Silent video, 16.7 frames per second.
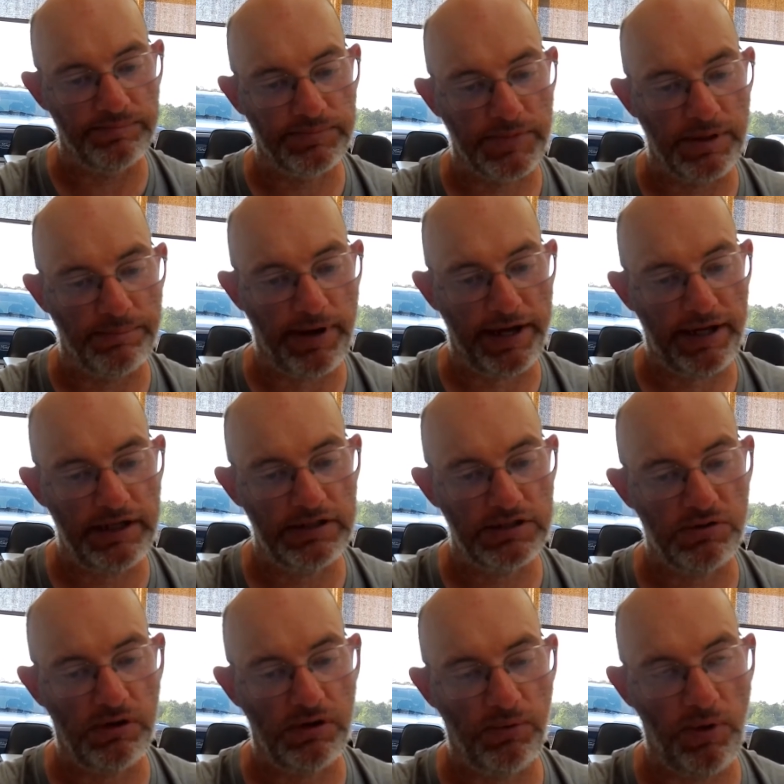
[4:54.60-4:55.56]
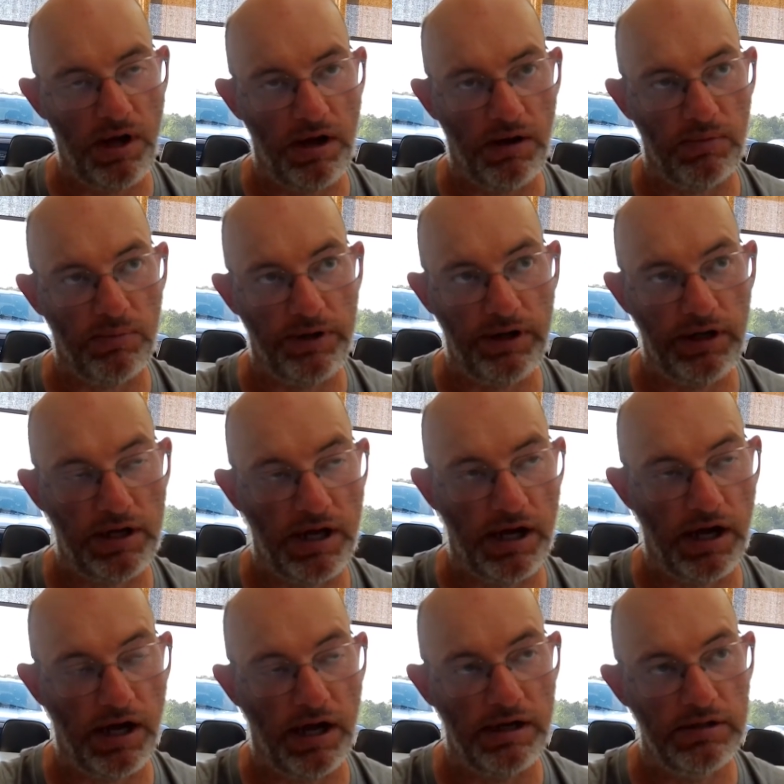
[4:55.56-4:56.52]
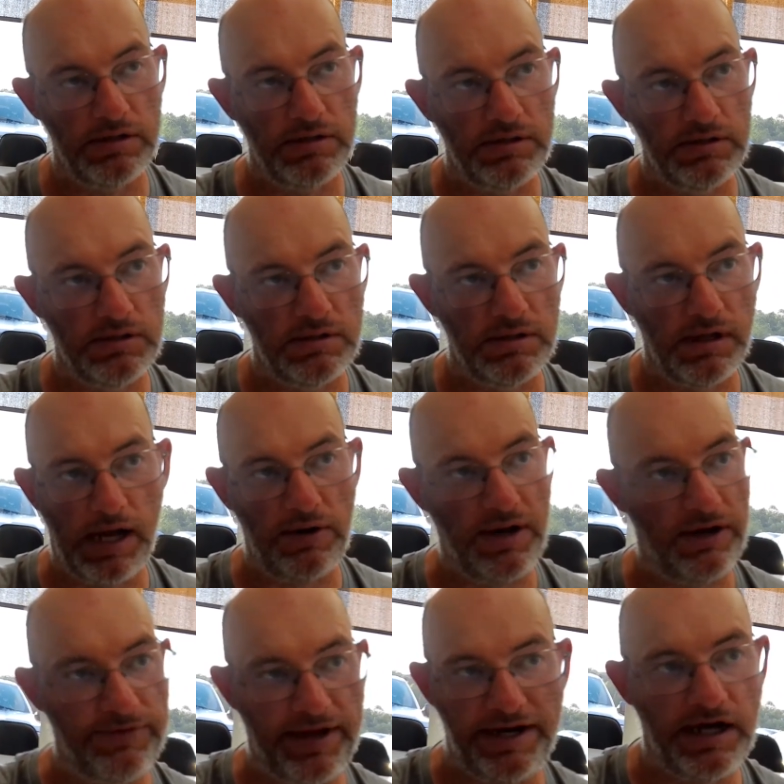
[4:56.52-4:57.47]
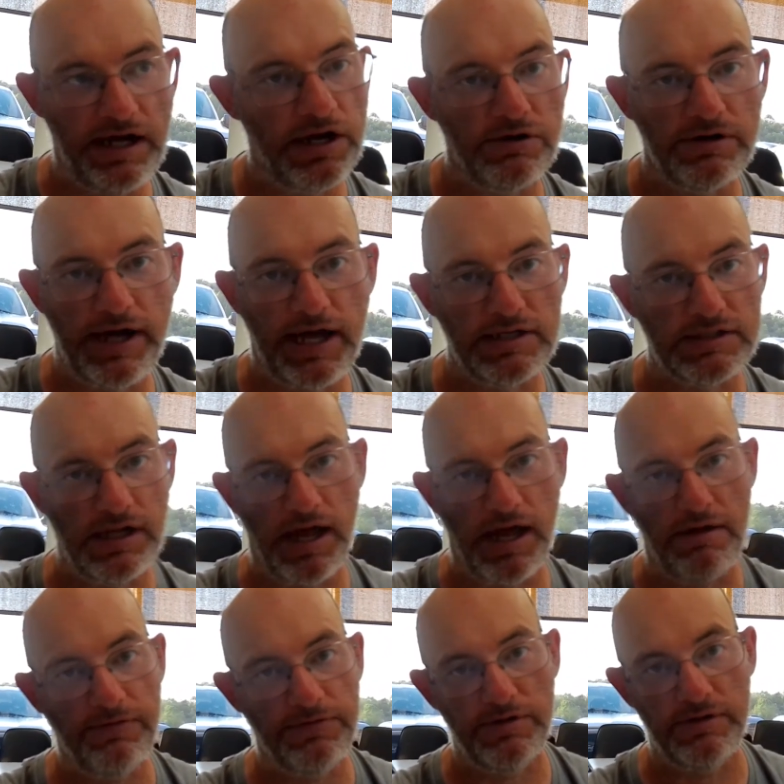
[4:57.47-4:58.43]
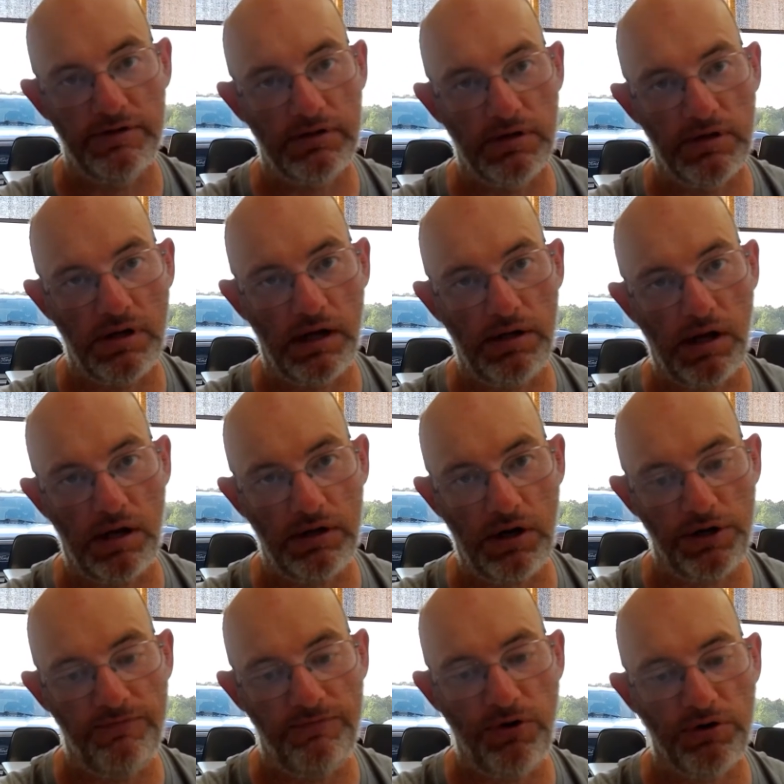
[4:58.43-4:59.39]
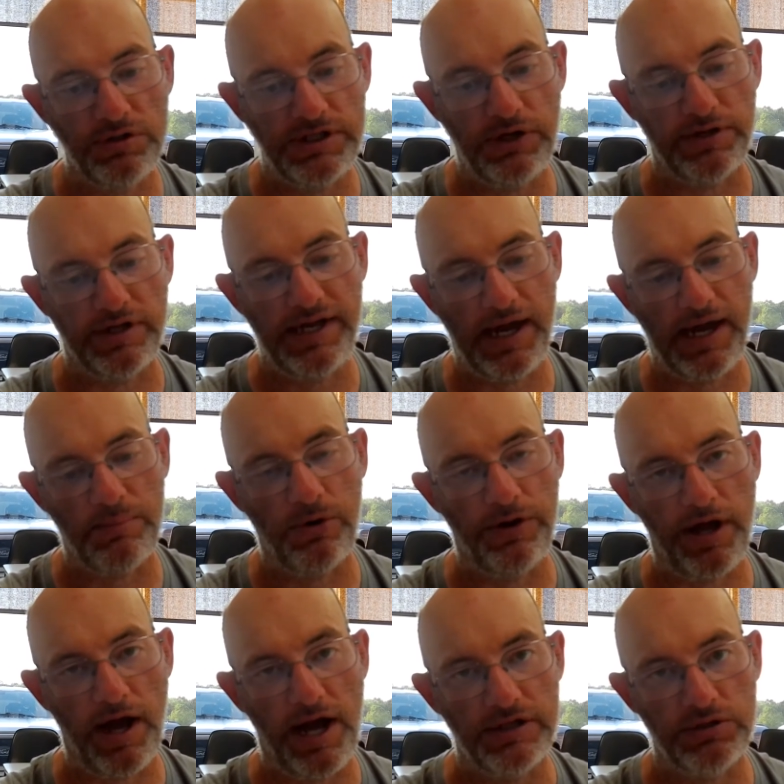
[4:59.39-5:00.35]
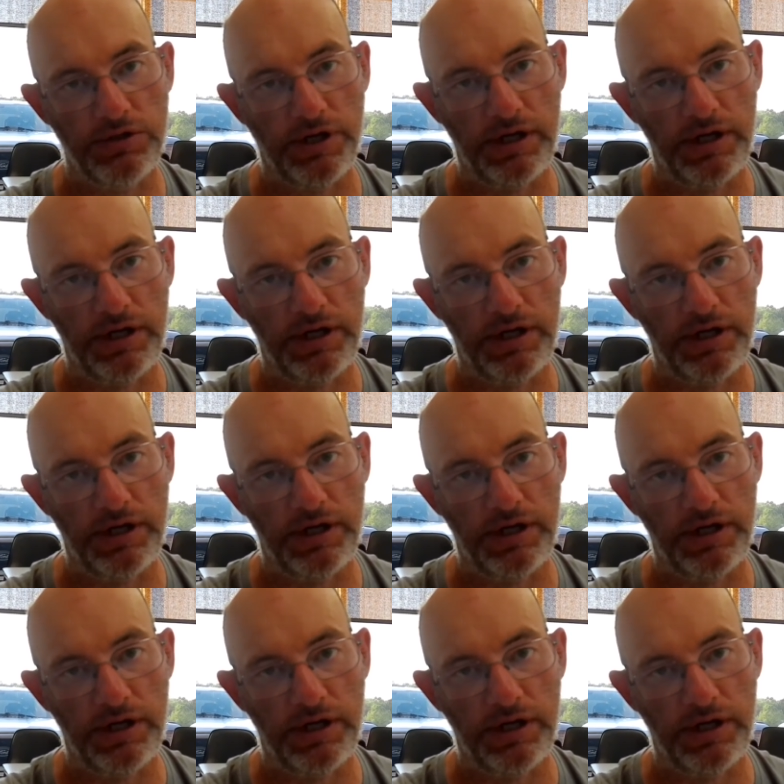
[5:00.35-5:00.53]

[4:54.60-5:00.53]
biking's going well. I don't have any 100 days left. Are you focusing on the camera or the ice cream?